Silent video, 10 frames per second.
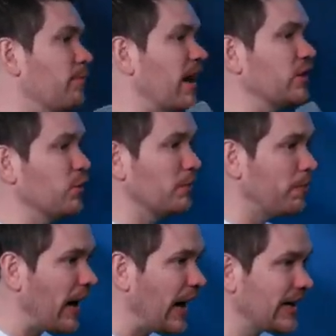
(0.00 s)
and month
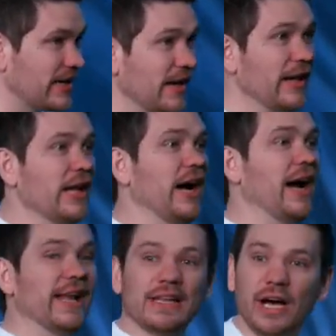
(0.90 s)
went by,
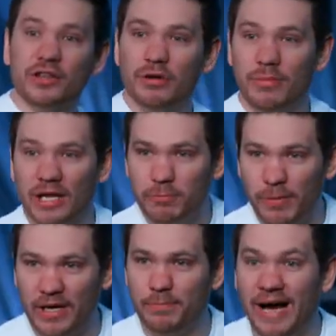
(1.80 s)
another month
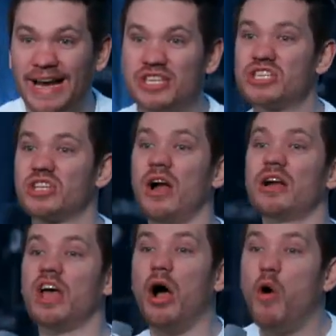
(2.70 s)
went by. She
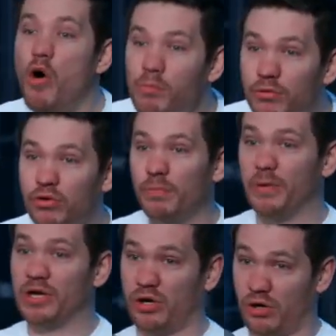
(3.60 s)
started a home
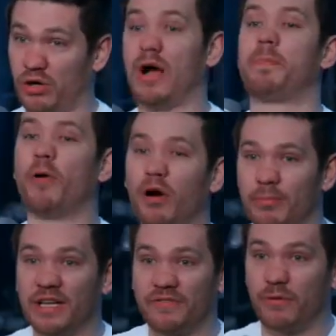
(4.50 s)
group in her
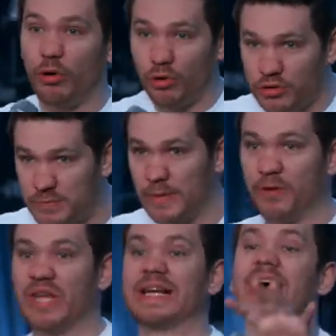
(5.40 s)
apartment from all those
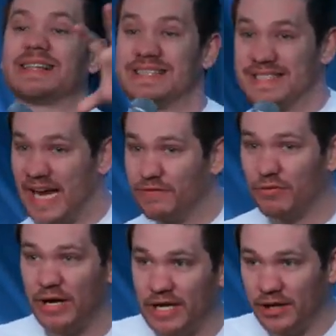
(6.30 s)
people that got saved
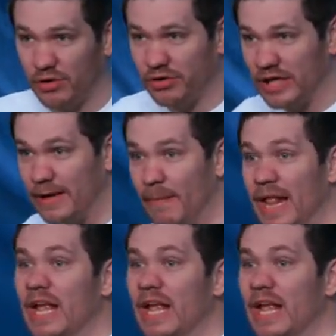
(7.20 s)
already into her thing.